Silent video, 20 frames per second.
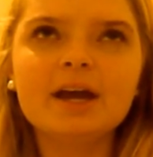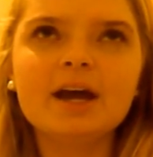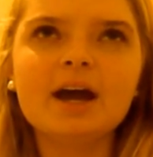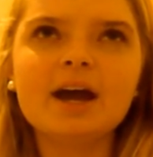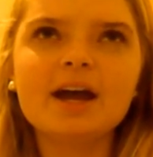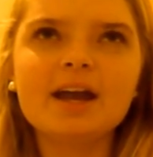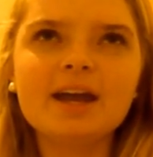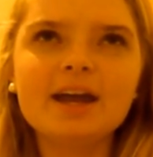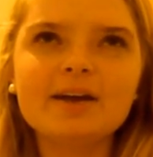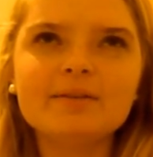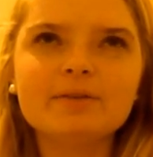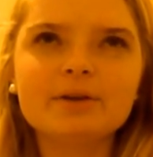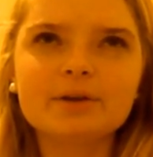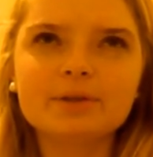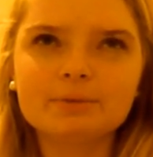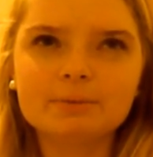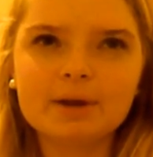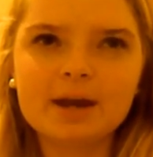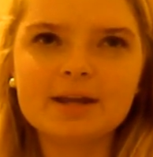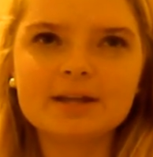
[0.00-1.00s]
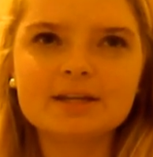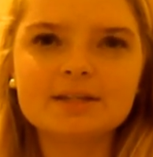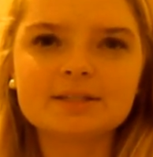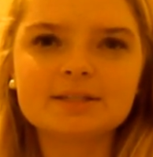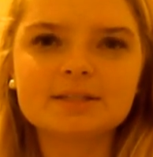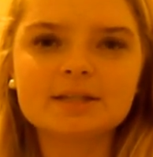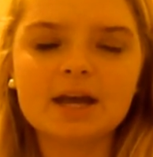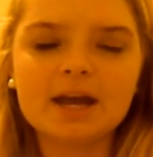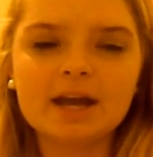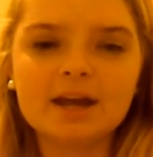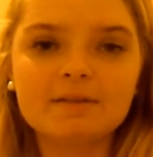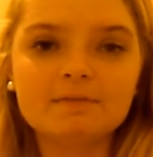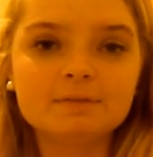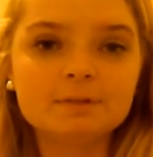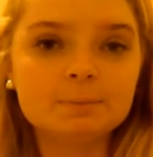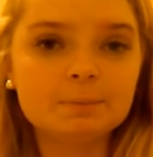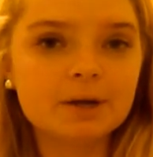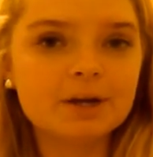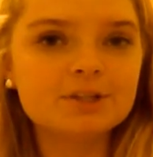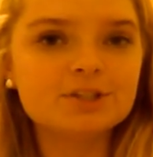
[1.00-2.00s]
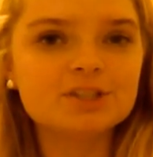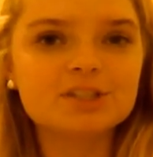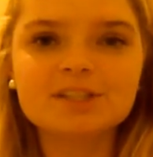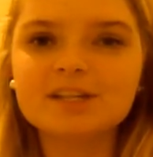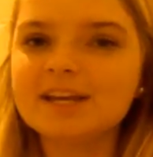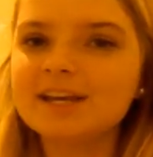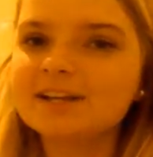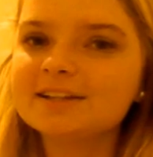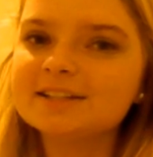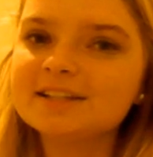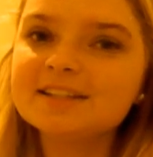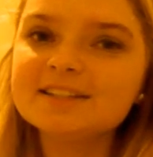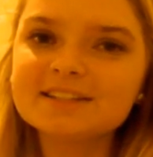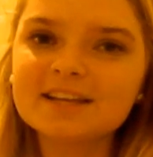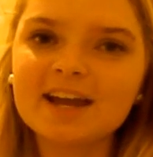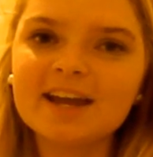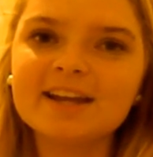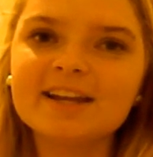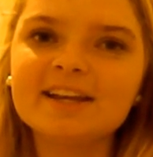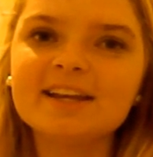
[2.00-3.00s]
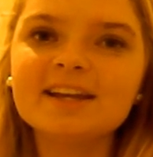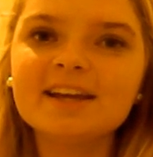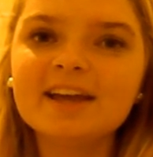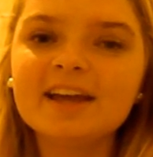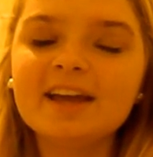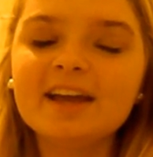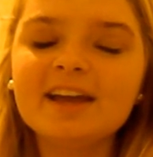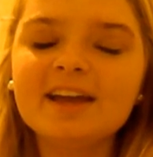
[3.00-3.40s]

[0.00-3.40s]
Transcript: I have arthritis, I have depression and anxiety,